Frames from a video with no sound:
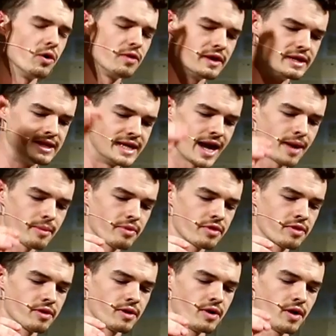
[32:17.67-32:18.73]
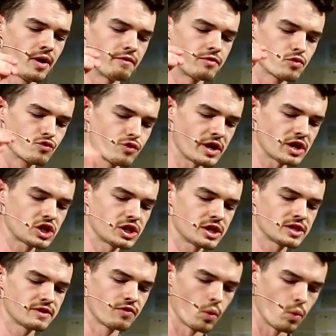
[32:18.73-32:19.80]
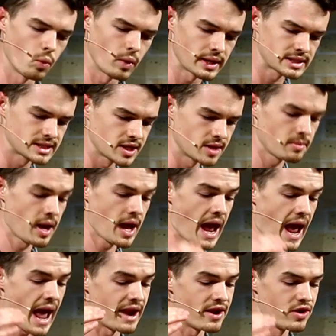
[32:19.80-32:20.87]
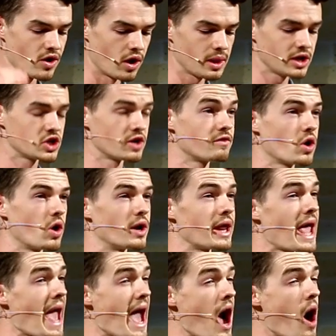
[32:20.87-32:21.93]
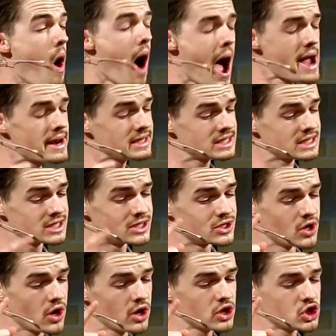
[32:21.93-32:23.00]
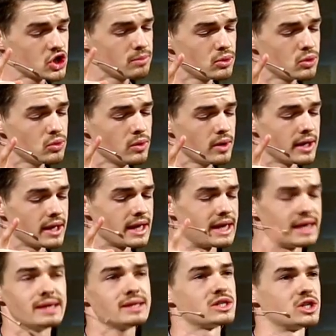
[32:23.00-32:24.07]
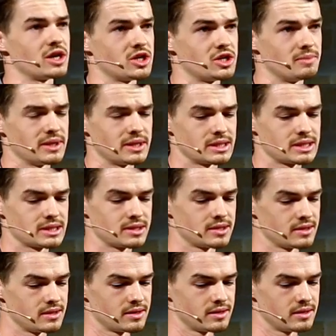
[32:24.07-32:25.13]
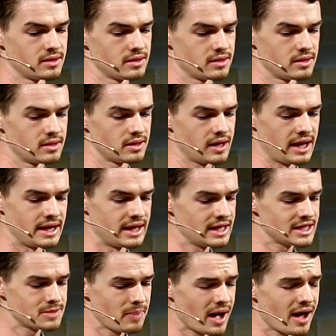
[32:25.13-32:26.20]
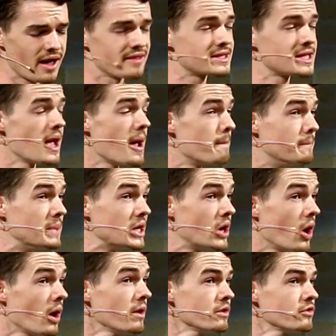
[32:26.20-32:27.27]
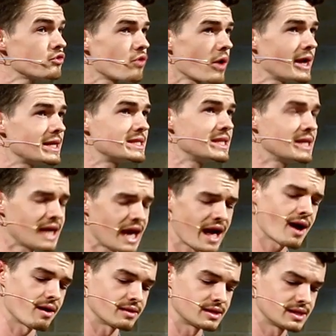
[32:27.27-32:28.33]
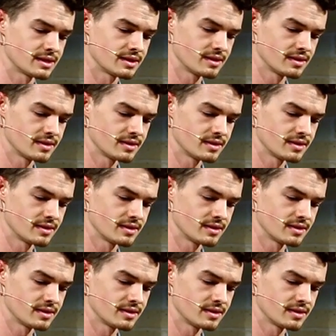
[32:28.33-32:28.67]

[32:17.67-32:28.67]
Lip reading: oh, the depth of the riches of the wisdom and knowledge of God, how unsearchable His judgments and His paths beyond tracing out.